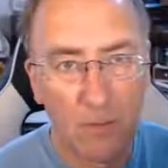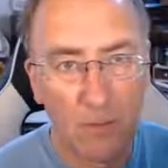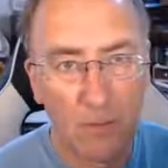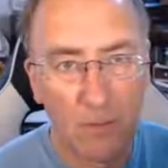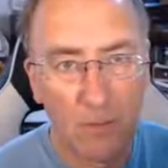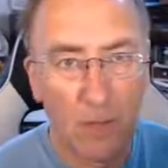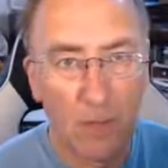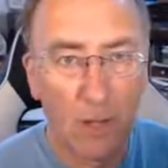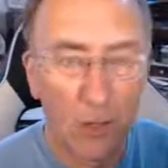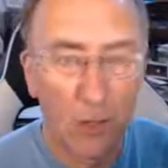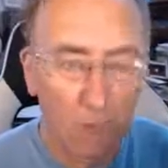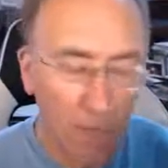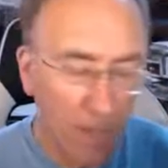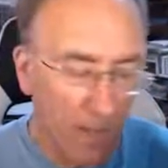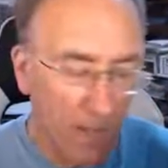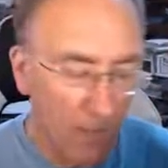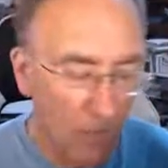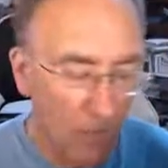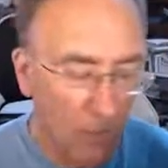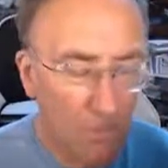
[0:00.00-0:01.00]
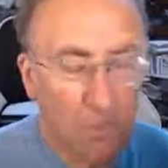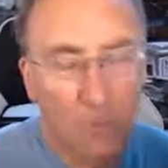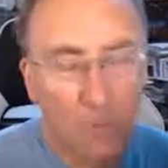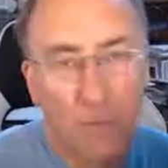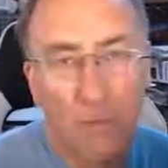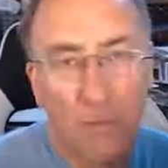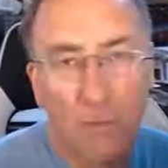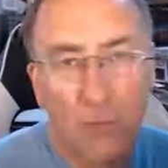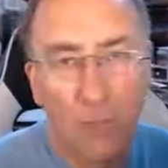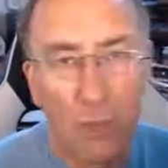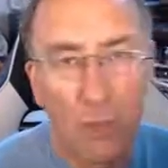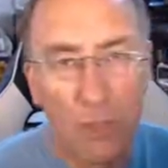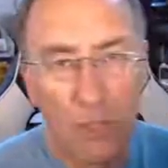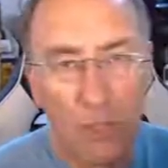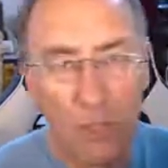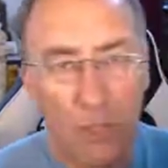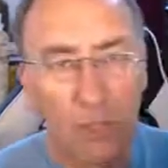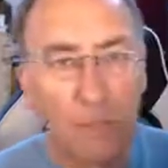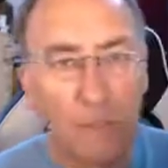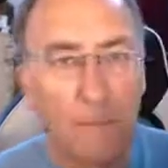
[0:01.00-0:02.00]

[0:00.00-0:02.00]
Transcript: So I hope that helps. Good question.